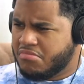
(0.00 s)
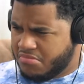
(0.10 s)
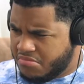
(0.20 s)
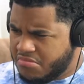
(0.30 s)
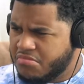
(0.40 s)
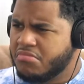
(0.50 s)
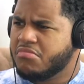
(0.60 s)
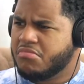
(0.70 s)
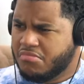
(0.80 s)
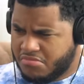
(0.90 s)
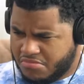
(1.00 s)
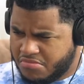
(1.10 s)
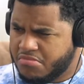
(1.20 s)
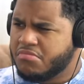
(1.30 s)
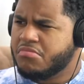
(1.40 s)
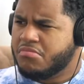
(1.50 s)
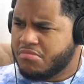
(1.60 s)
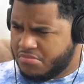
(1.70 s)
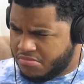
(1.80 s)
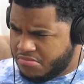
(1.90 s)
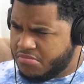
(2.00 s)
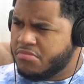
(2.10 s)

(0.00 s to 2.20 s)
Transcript: I mean what I say and I say what I mean.